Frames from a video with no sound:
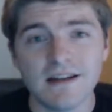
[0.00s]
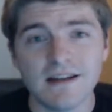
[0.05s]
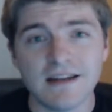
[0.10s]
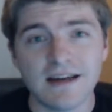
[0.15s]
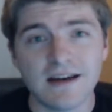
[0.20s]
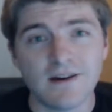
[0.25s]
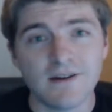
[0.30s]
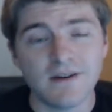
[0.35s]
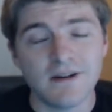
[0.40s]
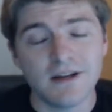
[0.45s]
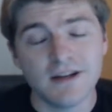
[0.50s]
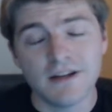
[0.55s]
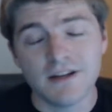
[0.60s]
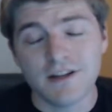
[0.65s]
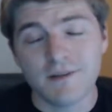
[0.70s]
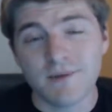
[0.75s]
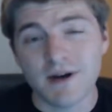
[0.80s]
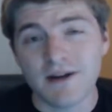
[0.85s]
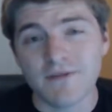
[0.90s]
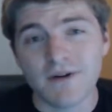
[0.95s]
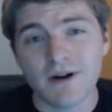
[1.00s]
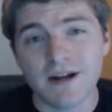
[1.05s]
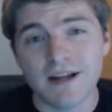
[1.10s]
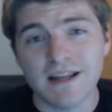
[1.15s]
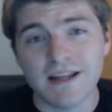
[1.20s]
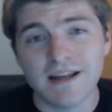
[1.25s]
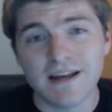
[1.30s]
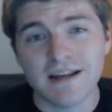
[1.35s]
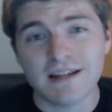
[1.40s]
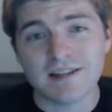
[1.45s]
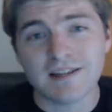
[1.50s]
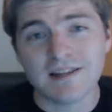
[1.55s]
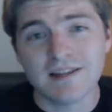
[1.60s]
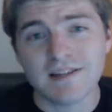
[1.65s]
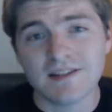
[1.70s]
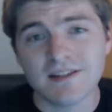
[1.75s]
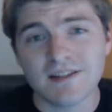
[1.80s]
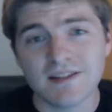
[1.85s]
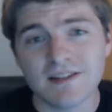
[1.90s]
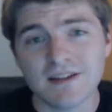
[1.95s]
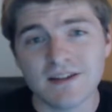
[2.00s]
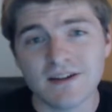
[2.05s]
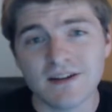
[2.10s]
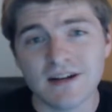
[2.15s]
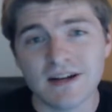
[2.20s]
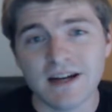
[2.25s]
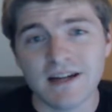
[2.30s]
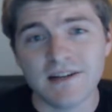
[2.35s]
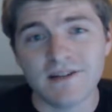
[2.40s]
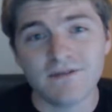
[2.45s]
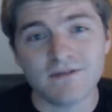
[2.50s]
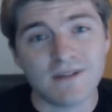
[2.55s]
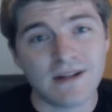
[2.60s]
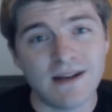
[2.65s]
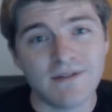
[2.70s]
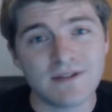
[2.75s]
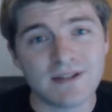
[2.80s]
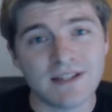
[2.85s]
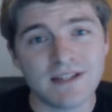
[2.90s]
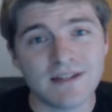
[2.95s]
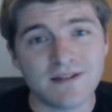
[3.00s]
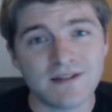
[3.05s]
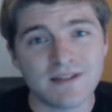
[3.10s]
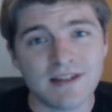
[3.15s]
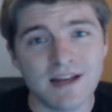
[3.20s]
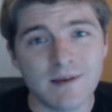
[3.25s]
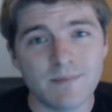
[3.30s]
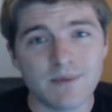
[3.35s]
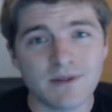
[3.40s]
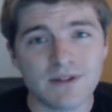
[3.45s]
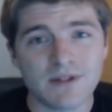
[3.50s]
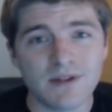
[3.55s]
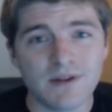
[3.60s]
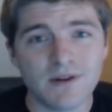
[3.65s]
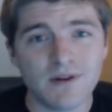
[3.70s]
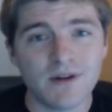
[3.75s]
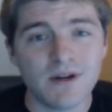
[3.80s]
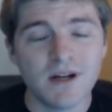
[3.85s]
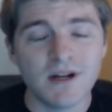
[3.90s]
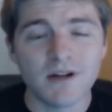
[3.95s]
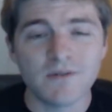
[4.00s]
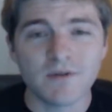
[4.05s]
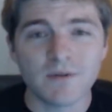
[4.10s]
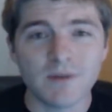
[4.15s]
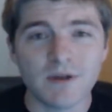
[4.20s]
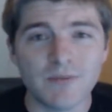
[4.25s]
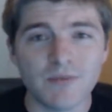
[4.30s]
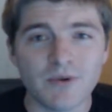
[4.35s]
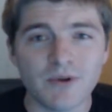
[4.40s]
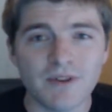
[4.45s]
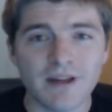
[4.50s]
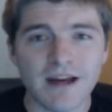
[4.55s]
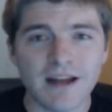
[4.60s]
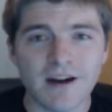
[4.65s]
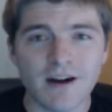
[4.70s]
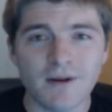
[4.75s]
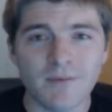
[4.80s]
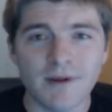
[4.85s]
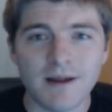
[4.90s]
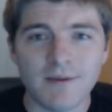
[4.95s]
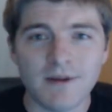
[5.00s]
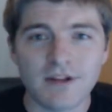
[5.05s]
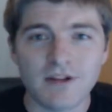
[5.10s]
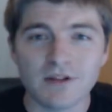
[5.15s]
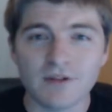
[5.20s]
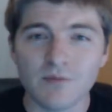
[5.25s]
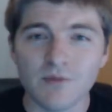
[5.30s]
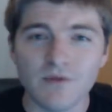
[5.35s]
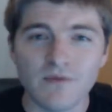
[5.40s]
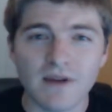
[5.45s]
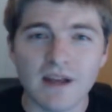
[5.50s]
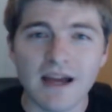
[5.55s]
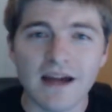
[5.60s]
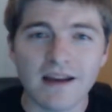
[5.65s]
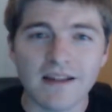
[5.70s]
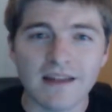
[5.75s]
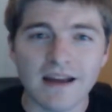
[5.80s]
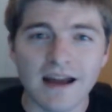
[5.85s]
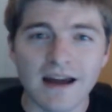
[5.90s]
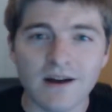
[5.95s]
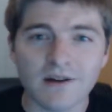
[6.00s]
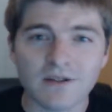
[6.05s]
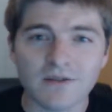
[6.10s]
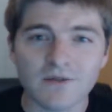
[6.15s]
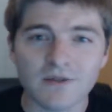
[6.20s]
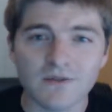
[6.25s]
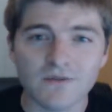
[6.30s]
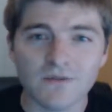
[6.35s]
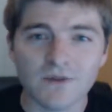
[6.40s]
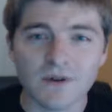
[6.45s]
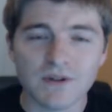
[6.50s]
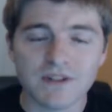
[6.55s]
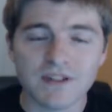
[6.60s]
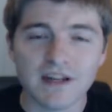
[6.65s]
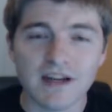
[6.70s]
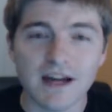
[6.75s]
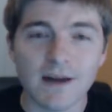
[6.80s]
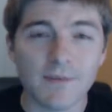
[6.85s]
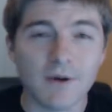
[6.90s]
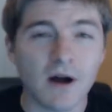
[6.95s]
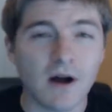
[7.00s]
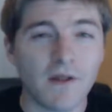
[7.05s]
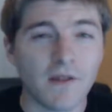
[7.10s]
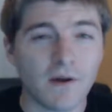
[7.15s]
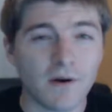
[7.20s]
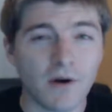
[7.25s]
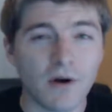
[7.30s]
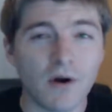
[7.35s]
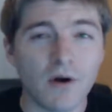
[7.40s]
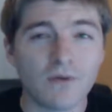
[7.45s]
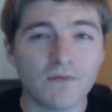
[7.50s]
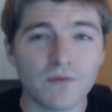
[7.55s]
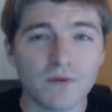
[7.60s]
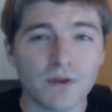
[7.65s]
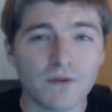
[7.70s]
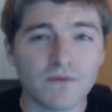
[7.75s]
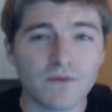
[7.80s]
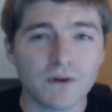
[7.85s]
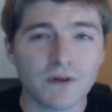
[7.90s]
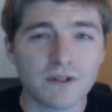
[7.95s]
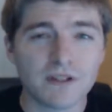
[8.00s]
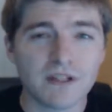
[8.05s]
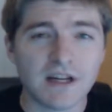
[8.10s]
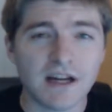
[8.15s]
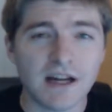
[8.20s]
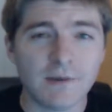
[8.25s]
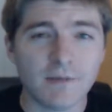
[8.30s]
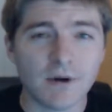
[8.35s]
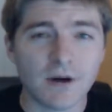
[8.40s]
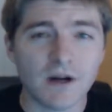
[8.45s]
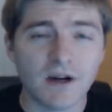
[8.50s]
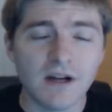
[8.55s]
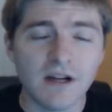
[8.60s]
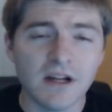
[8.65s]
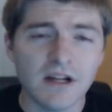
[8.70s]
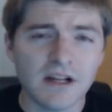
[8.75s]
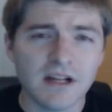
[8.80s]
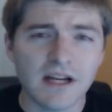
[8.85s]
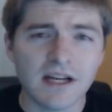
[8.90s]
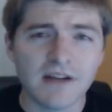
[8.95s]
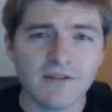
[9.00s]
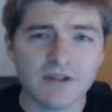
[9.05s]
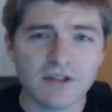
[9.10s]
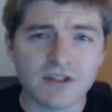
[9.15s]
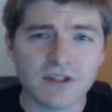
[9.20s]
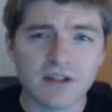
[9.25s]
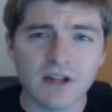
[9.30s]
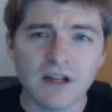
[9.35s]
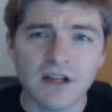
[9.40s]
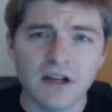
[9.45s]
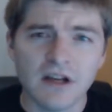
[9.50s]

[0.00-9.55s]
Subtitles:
Now, you might have already guessed, this is another kind of life skills episode for people that are maybe just moving out of the house for the first time, on their own for the first time, or kind of just